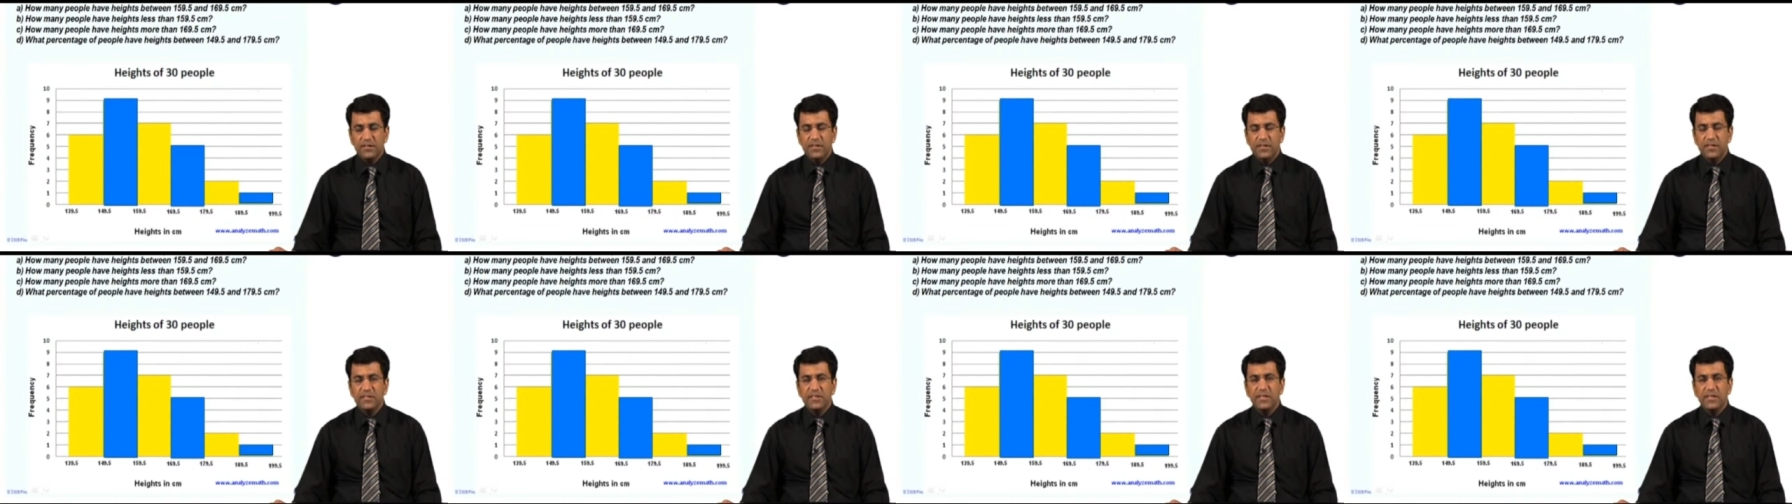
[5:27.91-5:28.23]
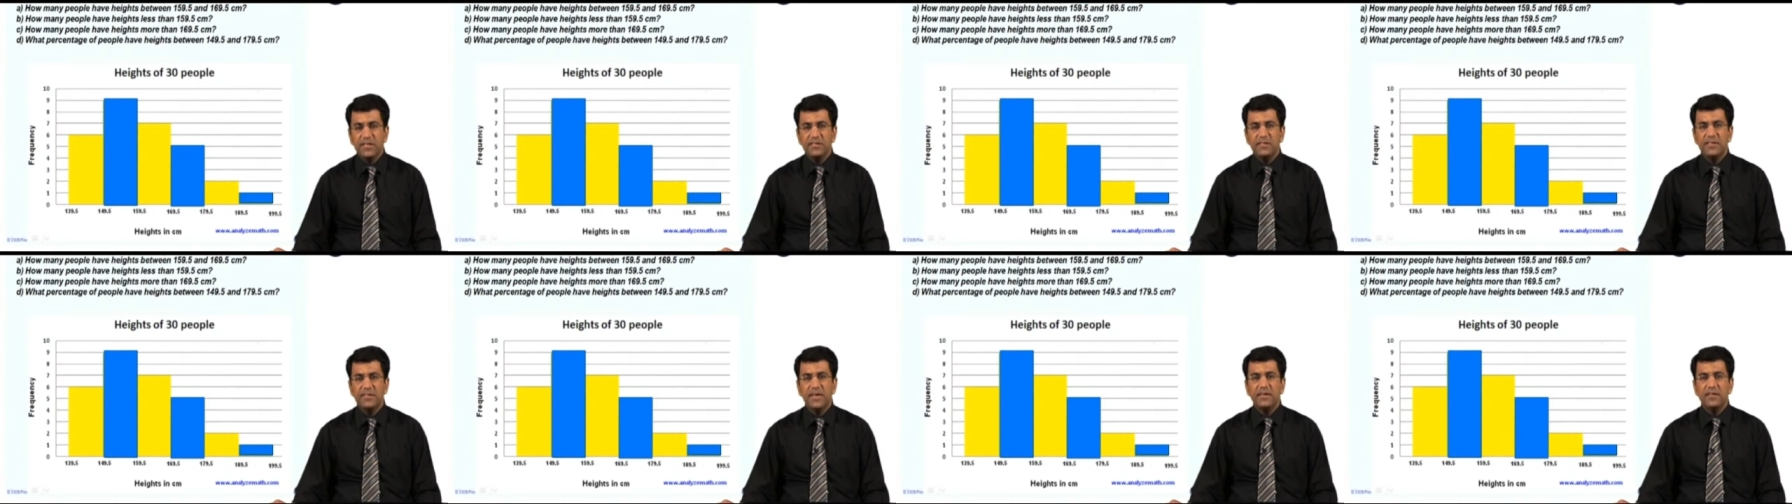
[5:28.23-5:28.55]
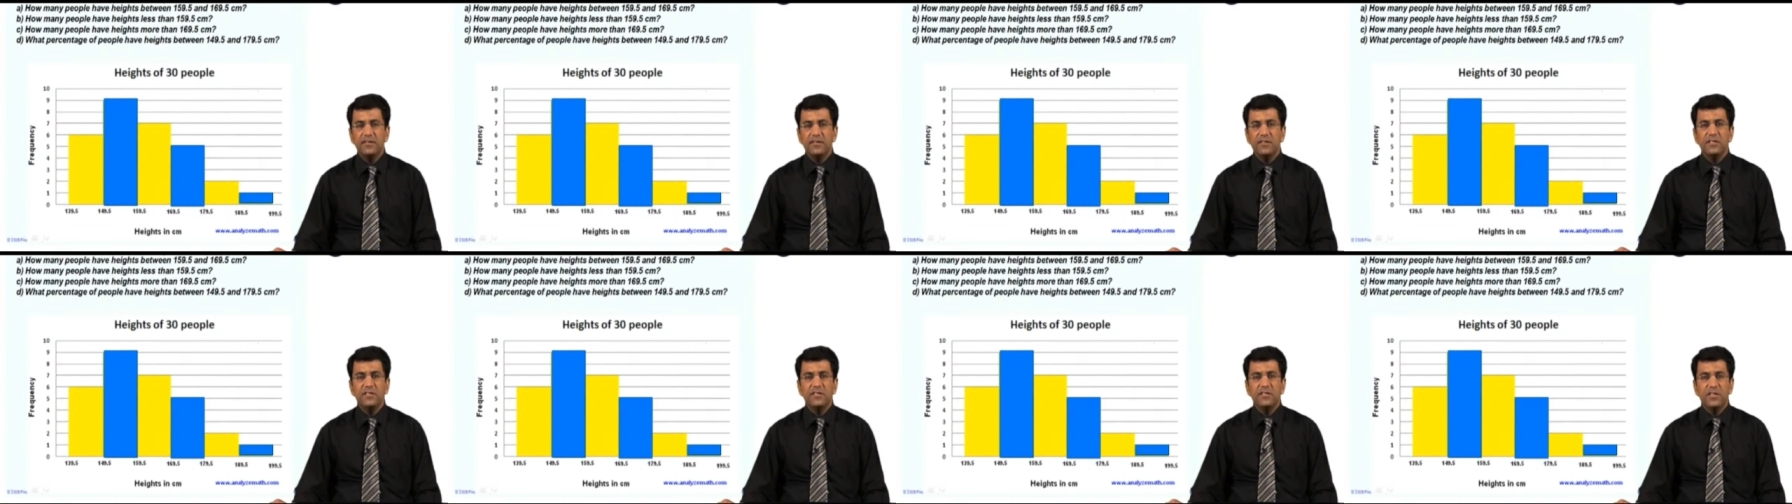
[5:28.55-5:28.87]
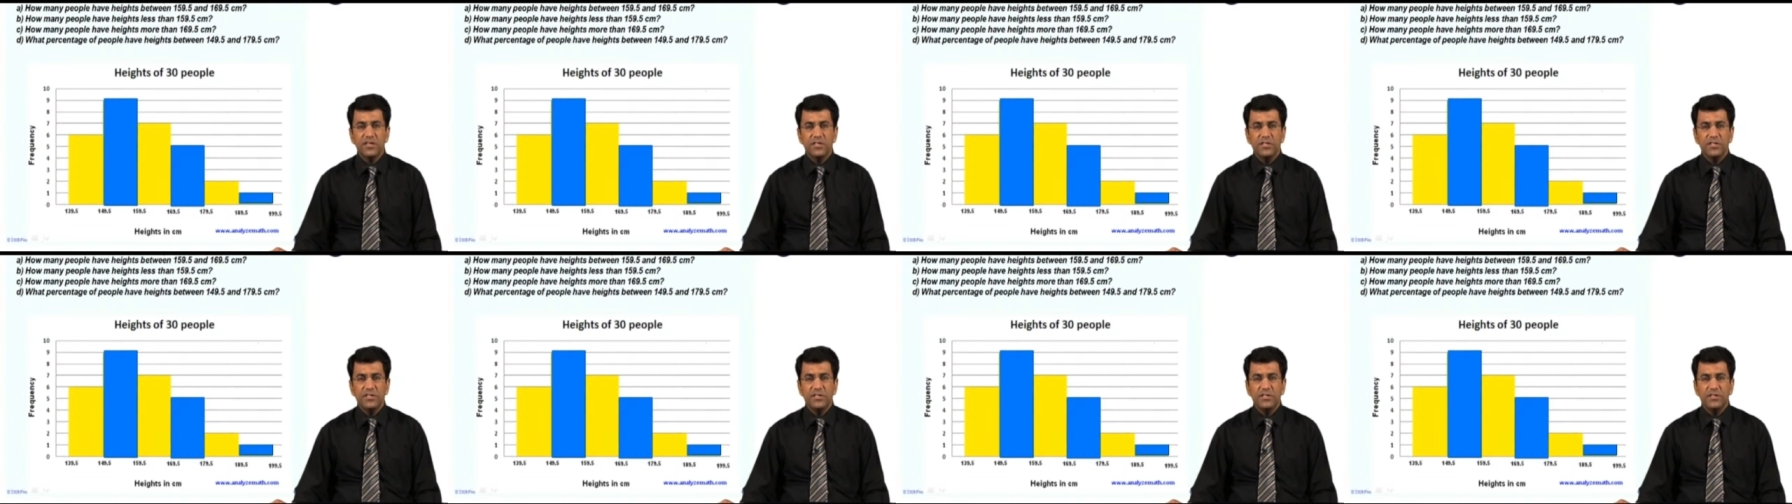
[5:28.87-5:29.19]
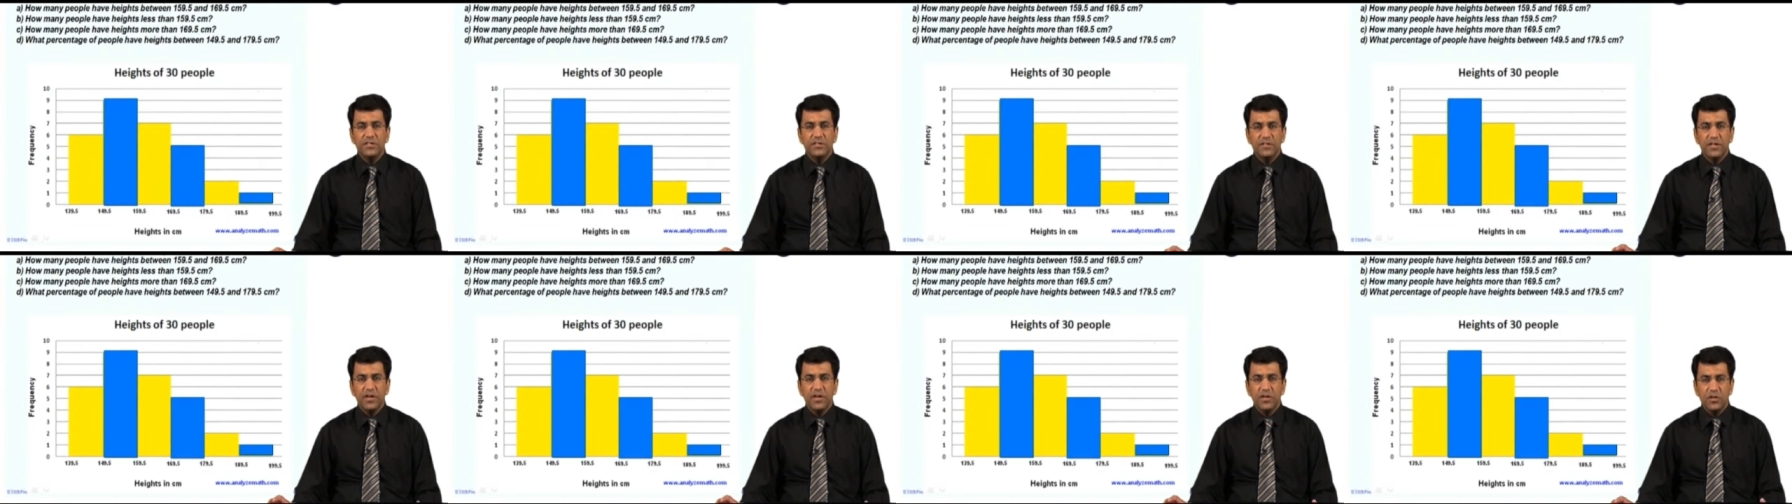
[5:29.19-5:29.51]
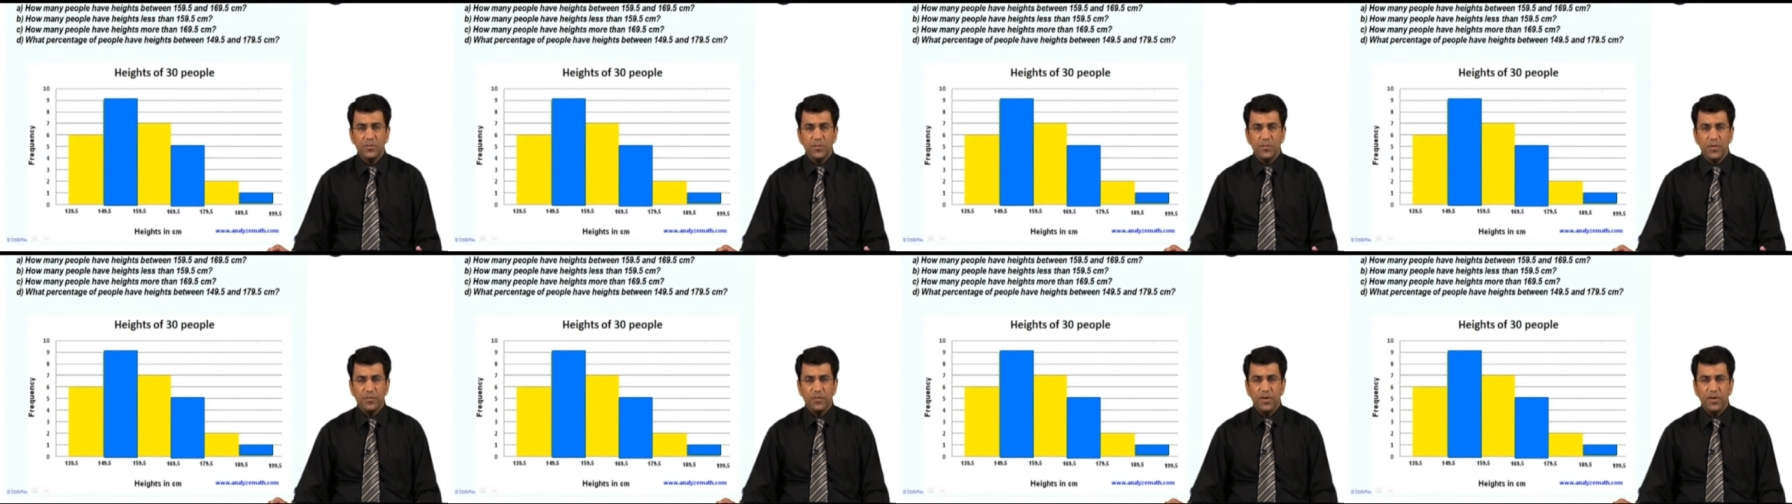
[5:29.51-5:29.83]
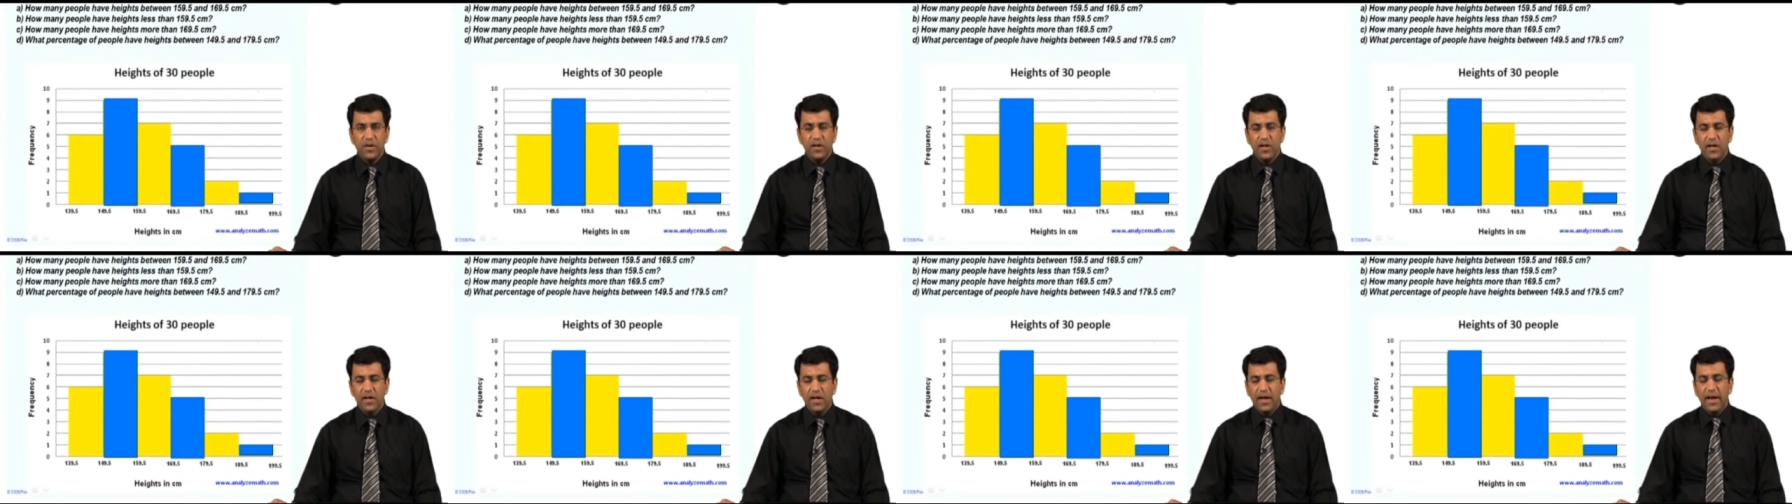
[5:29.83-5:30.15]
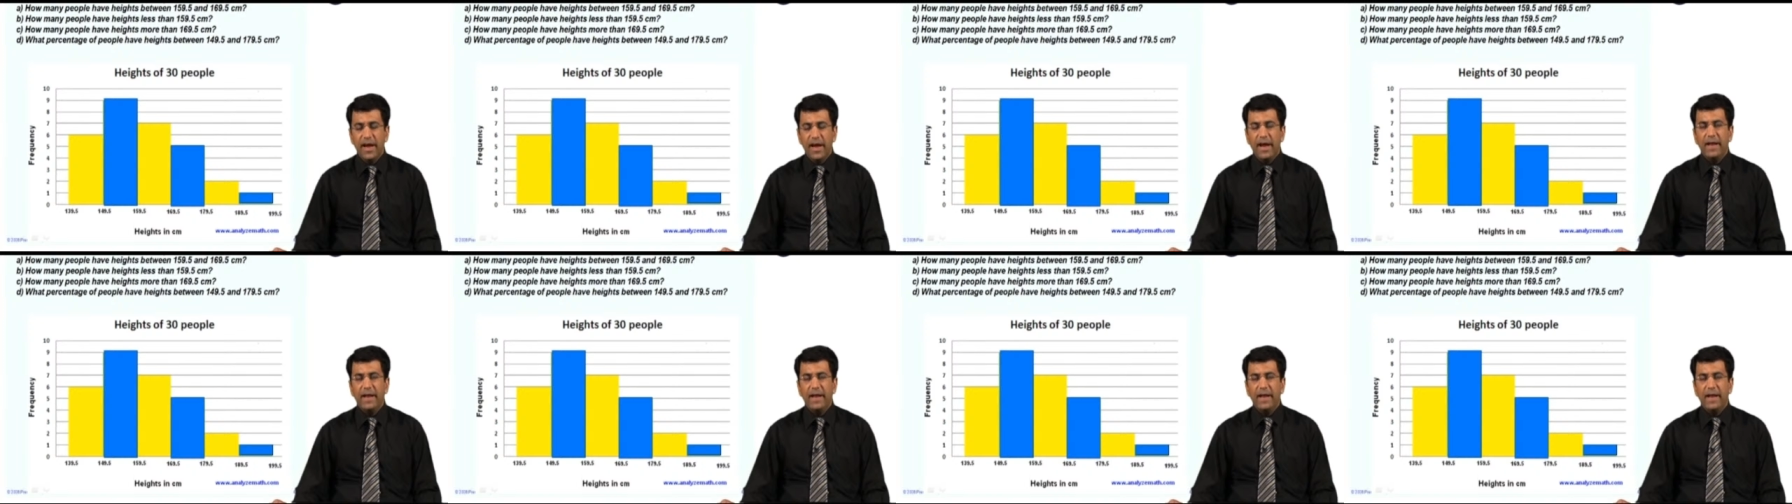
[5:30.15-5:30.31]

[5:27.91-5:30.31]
In this case, that is the 30 people,